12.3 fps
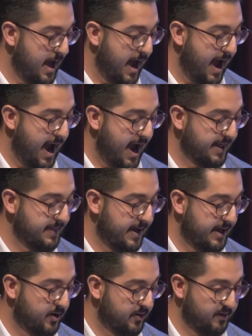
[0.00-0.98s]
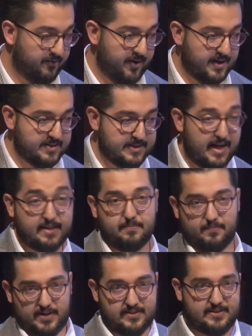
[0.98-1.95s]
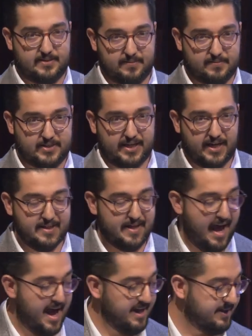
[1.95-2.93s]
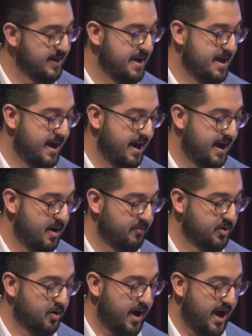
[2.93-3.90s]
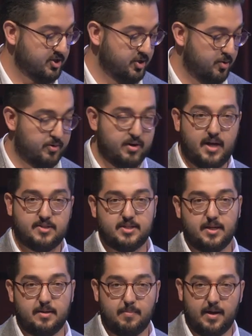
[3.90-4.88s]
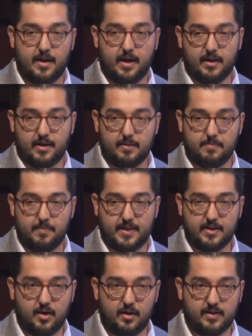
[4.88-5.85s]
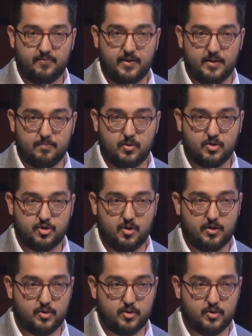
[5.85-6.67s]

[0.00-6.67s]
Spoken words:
And another thing is that my second hat, we are actually organizing a medical event in Montreal in